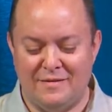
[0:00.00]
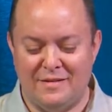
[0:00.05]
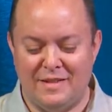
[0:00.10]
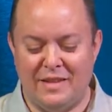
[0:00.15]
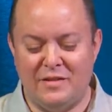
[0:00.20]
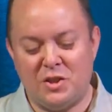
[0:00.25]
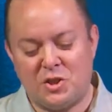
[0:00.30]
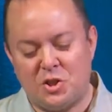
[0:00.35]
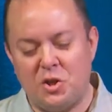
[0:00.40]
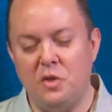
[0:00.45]

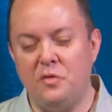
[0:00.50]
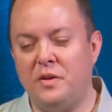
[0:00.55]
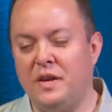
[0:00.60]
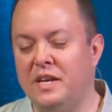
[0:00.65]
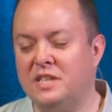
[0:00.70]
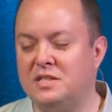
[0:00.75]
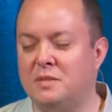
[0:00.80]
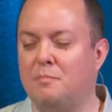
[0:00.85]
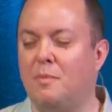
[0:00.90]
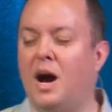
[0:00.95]
And the truth
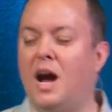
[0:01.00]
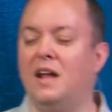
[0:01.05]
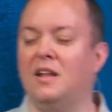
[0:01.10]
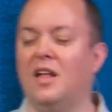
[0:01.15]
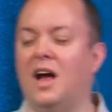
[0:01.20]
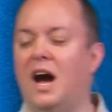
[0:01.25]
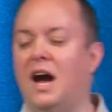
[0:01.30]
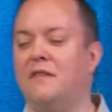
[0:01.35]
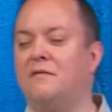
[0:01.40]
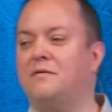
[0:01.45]
is, in my
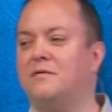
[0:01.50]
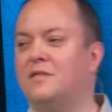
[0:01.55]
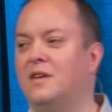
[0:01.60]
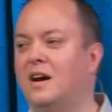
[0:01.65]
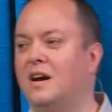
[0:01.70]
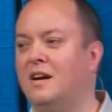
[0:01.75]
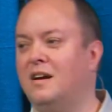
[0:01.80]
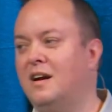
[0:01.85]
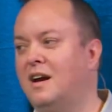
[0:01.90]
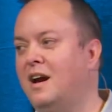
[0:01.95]
life,
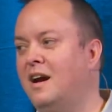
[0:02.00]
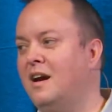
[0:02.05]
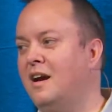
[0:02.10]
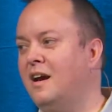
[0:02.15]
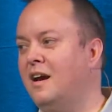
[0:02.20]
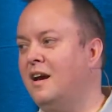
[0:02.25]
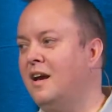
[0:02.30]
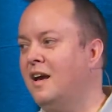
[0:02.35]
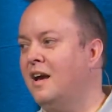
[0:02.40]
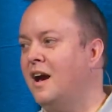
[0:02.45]

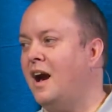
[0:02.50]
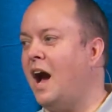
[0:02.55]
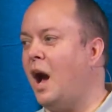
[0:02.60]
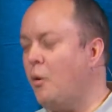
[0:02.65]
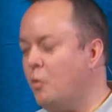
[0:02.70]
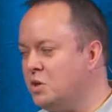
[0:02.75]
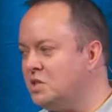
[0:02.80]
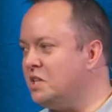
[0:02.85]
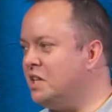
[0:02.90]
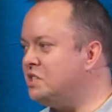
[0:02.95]
I
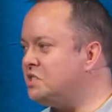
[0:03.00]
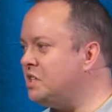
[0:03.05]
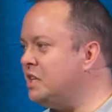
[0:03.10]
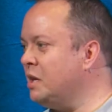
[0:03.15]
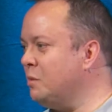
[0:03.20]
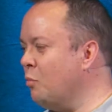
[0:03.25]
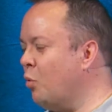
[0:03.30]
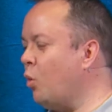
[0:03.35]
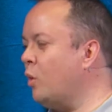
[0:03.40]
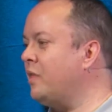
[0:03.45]
was
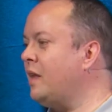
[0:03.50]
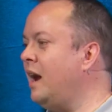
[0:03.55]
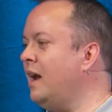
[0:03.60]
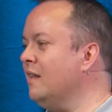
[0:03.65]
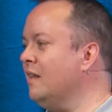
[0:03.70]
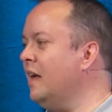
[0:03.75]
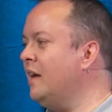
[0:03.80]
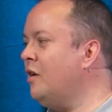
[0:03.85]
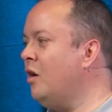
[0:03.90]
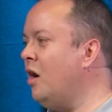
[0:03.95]
listening more than I
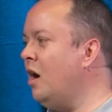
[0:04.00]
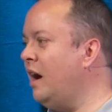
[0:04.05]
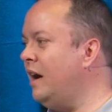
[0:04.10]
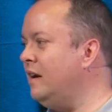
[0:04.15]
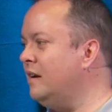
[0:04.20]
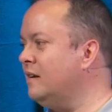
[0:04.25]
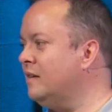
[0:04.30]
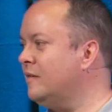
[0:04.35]
let on.